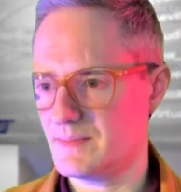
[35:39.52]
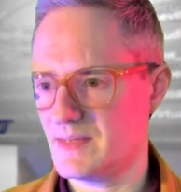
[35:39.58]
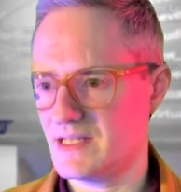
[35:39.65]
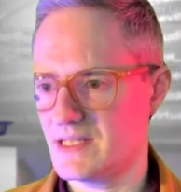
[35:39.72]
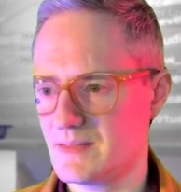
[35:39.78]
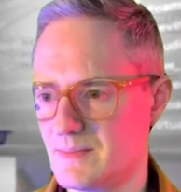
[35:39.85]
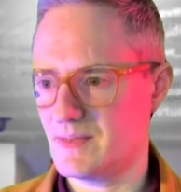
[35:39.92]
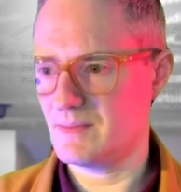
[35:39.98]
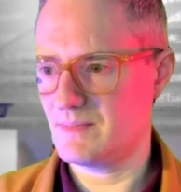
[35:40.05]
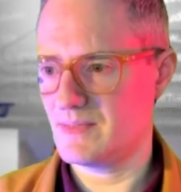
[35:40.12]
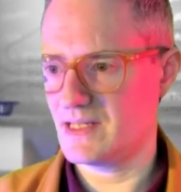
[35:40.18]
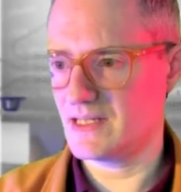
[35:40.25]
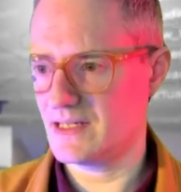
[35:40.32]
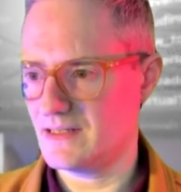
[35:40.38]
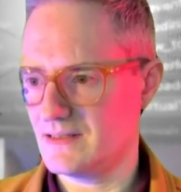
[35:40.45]
make this a bit
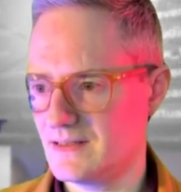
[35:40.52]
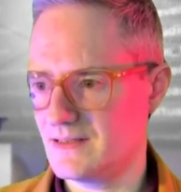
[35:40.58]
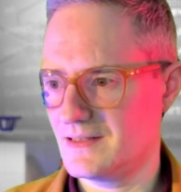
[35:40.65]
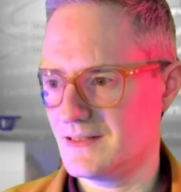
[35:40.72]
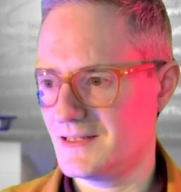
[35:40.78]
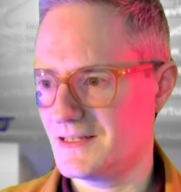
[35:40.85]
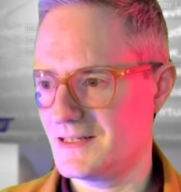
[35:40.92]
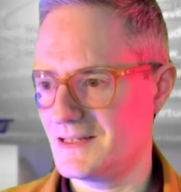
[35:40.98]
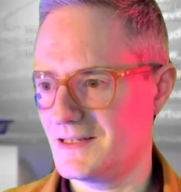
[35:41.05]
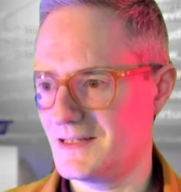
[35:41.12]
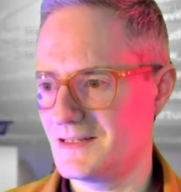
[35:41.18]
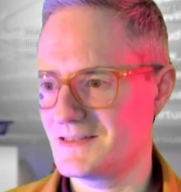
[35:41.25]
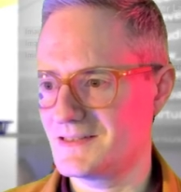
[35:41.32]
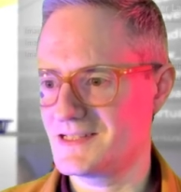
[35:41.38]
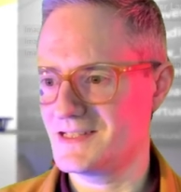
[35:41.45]
bigger,
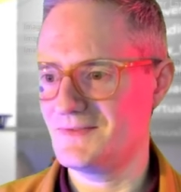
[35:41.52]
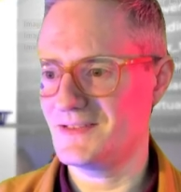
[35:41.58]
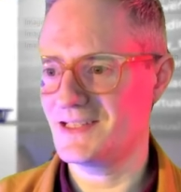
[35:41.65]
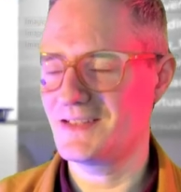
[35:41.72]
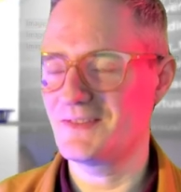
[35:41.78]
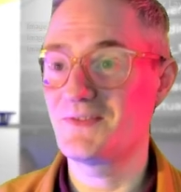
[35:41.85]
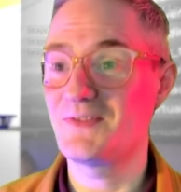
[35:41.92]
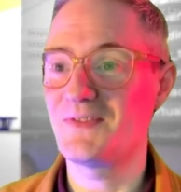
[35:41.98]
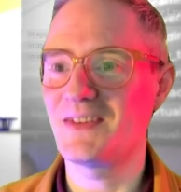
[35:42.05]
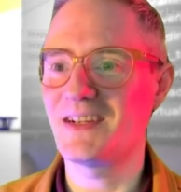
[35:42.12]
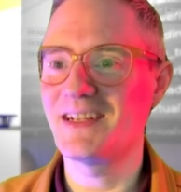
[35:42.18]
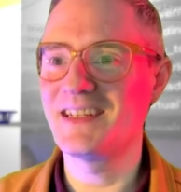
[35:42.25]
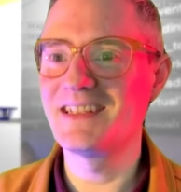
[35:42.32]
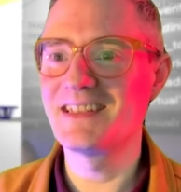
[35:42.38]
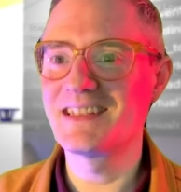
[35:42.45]
I'll see if I can
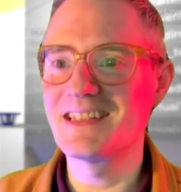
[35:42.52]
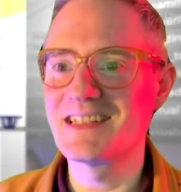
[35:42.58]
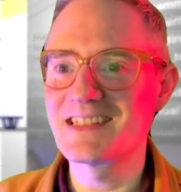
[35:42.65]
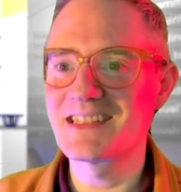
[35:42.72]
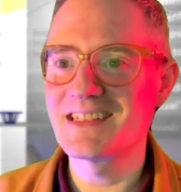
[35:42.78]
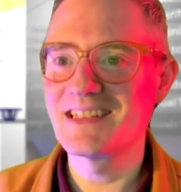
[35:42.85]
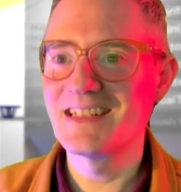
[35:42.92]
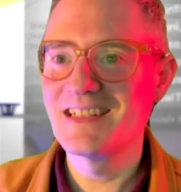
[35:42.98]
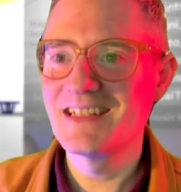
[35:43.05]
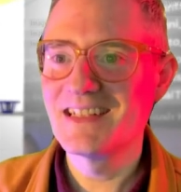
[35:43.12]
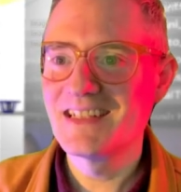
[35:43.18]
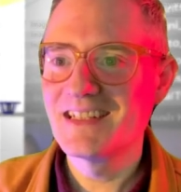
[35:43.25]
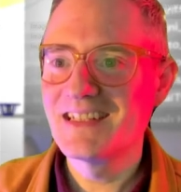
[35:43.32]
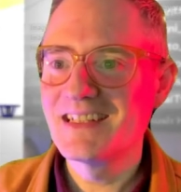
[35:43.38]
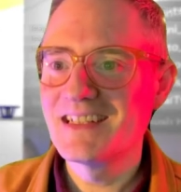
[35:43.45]
find this
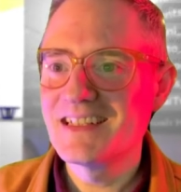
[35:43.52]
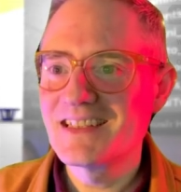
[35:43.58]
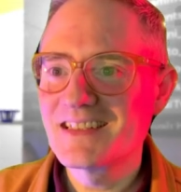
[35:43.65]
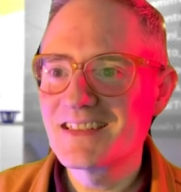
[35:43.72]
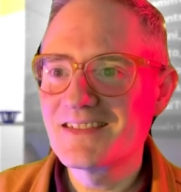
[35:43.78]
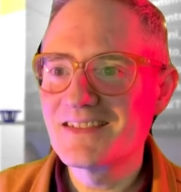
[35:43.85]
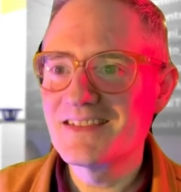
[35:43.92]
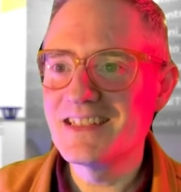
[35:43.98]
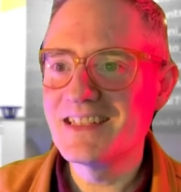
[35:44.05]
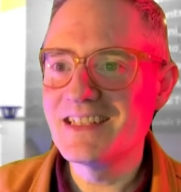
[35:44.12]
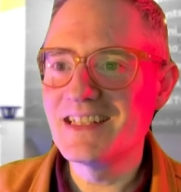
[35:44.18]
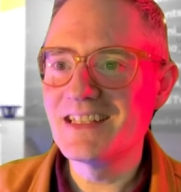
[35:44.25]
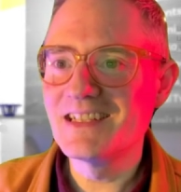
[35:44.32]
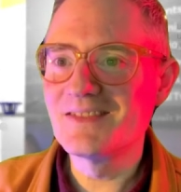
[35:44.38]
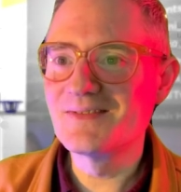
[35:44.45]

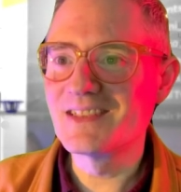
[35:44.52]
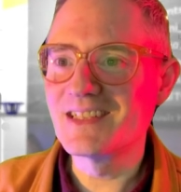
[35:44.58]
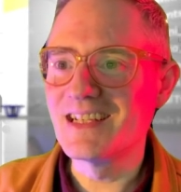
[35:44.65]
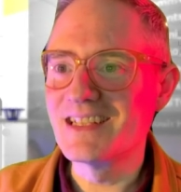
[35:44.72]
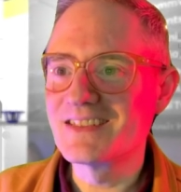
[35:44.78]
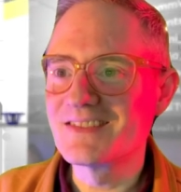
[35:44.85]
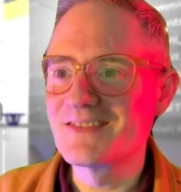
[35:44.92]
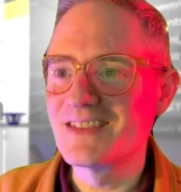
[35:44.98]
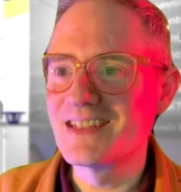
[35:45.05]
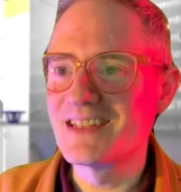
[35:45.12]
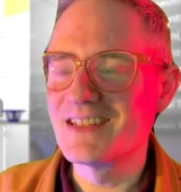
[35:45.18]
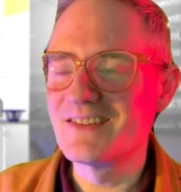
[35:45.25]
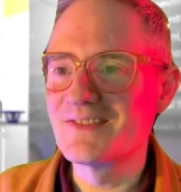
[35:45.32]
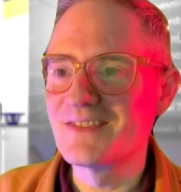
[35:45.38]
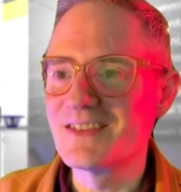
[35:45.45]
3D object
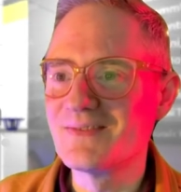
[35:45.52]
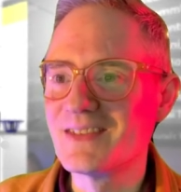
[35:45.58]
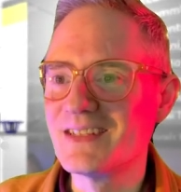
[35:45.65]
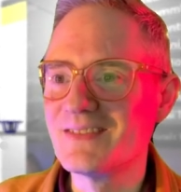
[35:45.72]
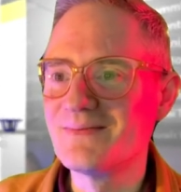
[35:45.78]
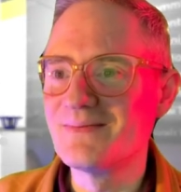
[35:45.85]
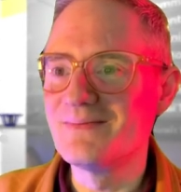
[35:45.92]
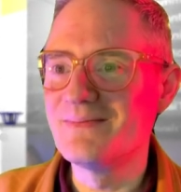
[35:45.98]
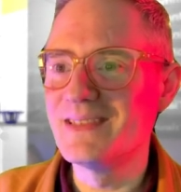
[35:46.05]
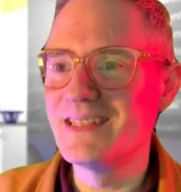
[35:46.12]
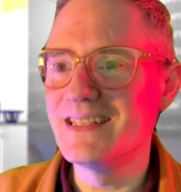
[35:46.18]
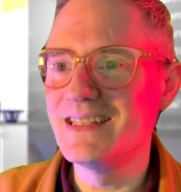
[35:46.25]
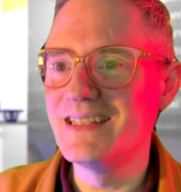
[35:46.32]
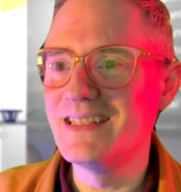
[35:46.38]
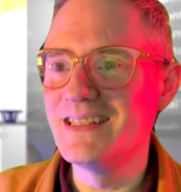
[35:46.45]
wherever it might
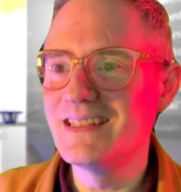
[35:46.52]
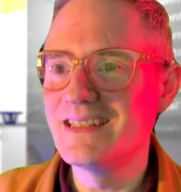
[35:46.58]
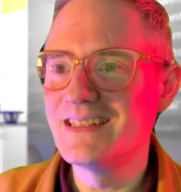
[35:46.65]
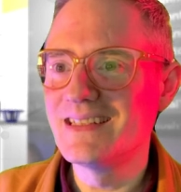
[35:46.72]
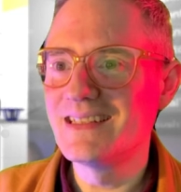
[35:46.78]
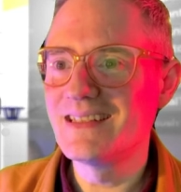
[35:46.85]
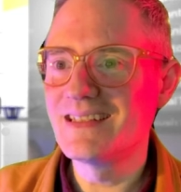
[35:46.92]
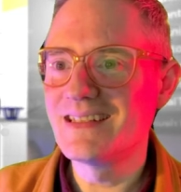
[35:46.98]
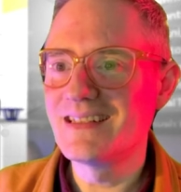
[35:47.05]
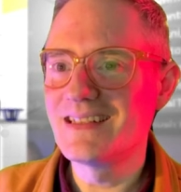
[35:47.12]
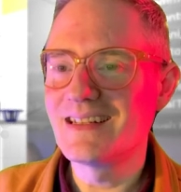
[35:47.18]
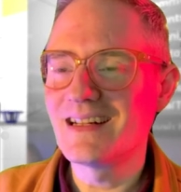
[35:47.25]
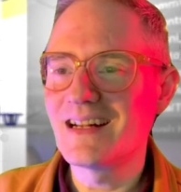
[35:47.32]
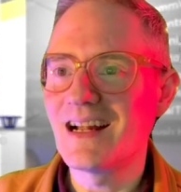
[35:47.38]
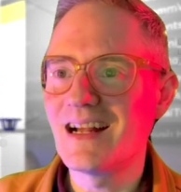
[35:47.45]
be.
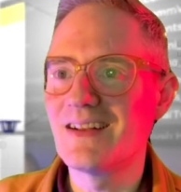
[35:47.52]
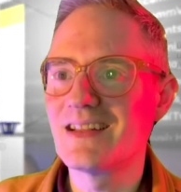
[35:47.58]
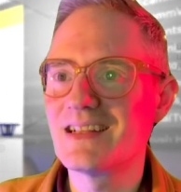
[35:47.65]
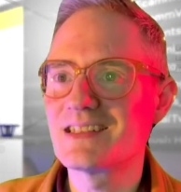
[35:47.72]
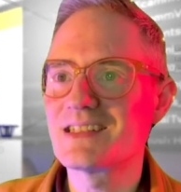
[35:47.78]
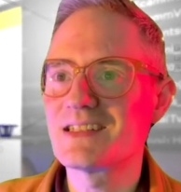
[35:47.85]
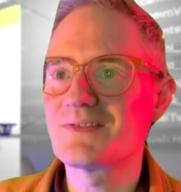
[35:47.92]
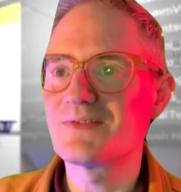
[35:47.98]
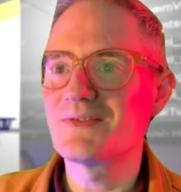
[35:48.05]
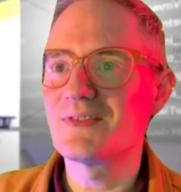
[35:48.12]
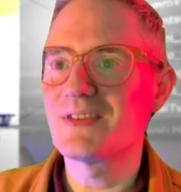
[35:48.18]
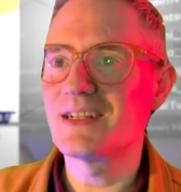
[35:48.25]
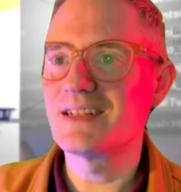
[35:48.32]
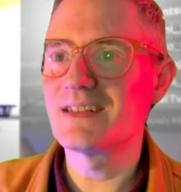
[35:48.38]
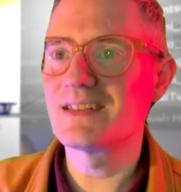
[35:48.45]
Let's just
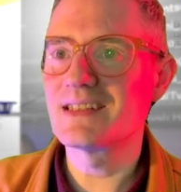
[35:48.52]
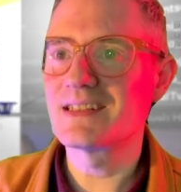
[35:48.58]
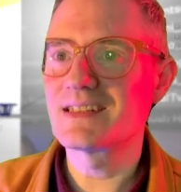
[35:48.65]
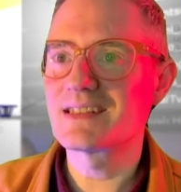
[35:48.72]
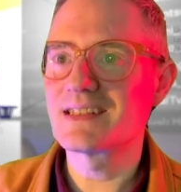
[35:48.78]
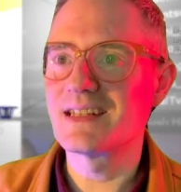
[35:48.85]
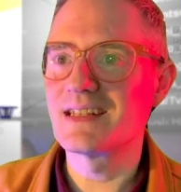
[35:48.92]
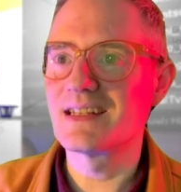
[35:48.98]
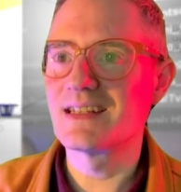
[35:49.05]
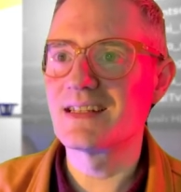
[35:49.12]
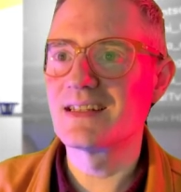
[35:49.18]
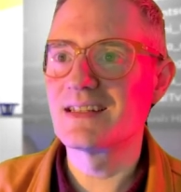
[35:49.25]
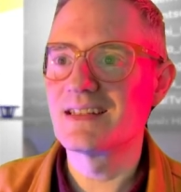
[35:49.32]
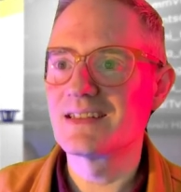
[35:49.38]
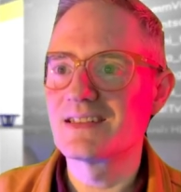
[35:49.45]
fire this
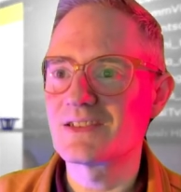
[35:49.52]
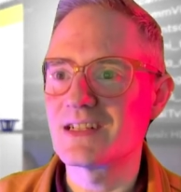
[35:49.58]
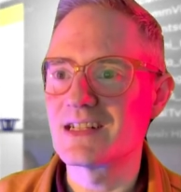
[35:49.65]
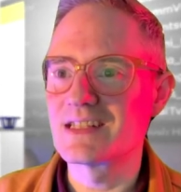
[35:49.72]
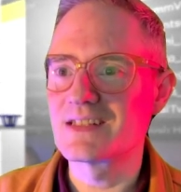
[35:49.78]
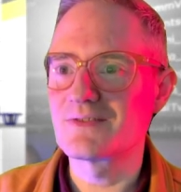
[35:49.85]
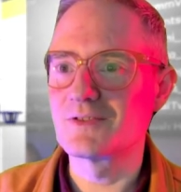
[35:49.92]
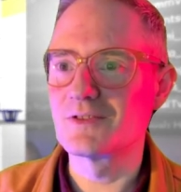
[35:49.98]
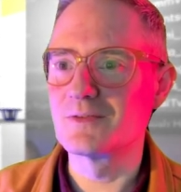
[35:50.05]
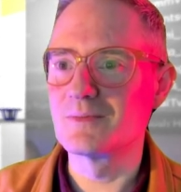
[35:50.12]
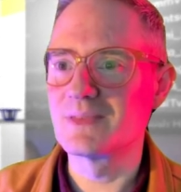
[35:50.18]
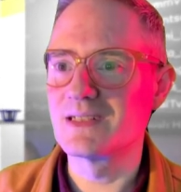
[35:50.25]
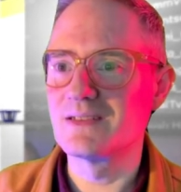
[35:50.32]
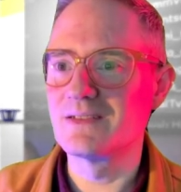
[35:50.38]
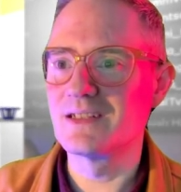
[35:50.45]
transform
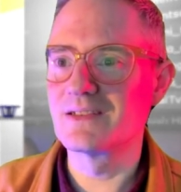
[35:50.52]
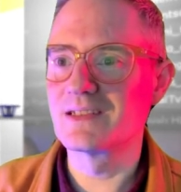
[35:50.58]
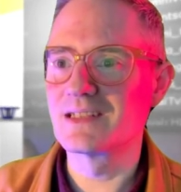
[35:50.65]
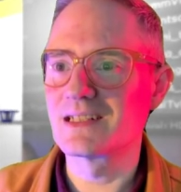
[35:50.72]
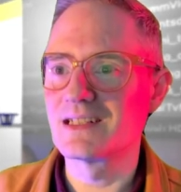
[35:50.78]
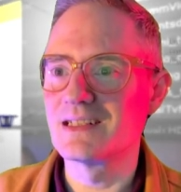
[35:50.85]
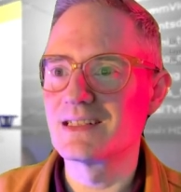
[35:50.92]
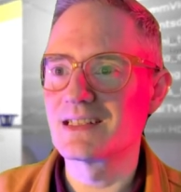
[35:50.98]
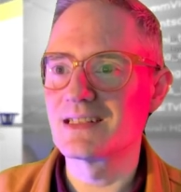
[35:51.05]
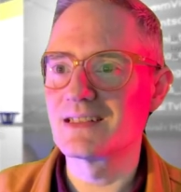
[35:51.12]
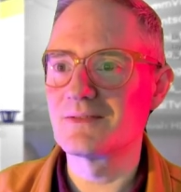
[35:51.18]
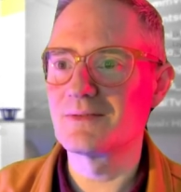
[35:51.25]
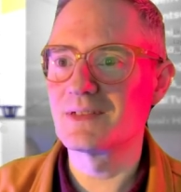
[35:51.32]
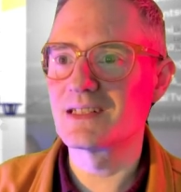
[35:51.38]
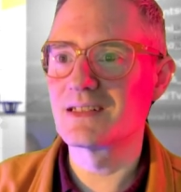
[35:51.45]
periodically so
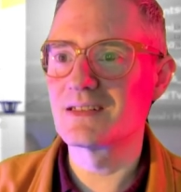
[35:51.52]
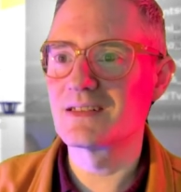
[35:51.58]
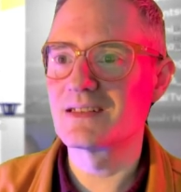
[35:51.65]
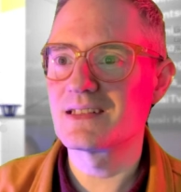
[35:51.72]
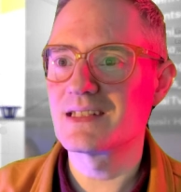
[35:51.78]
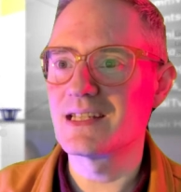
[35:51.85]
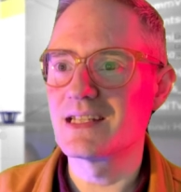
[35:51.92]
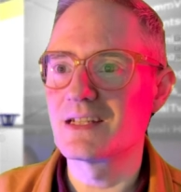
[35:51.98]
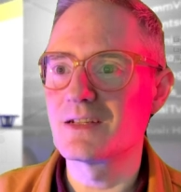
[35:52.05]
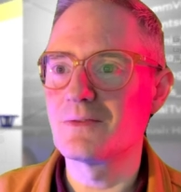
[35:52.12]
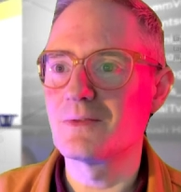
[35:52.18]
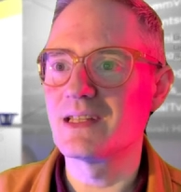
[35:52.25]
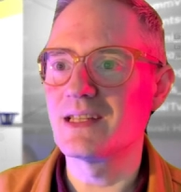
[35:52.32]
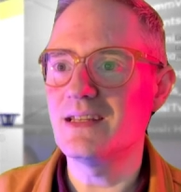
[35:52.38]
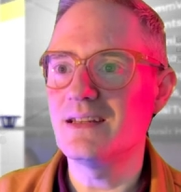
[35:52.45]
that we can tinker
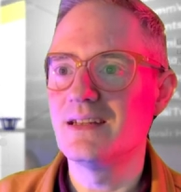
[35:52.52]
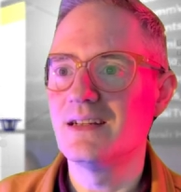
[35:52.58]
with it.